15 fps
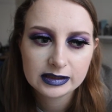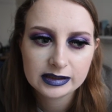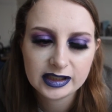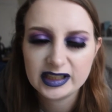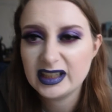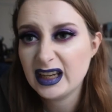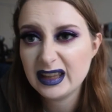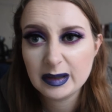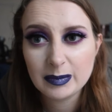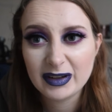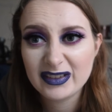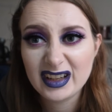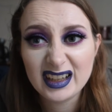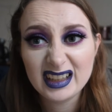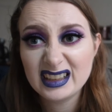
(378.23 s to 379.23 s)
you can get them
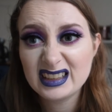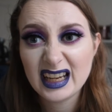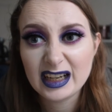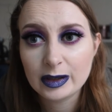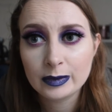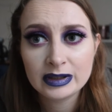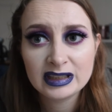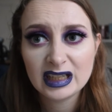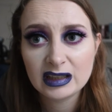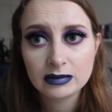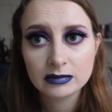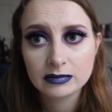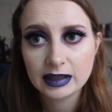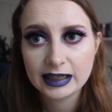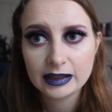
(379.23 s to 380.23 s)
at like 10 quid
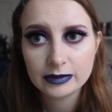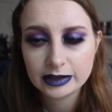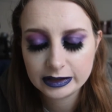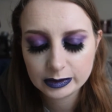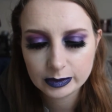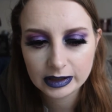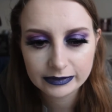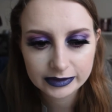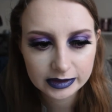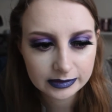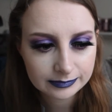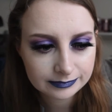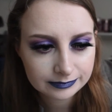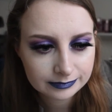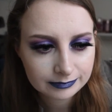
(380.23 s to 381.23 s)
down Aldi or whatever,
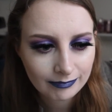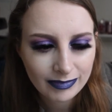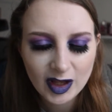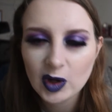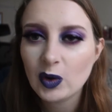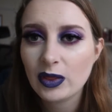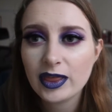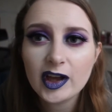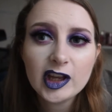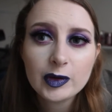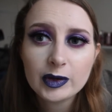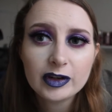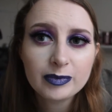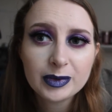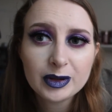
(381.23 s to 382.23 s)
or 30
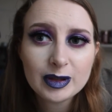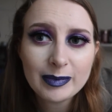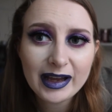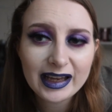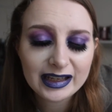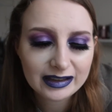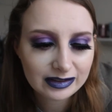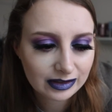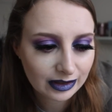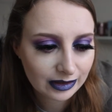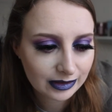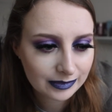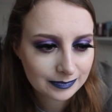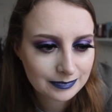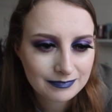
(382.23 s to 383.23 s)
quid off Beauty Bay,
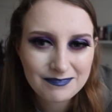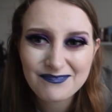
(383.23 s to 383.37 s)
so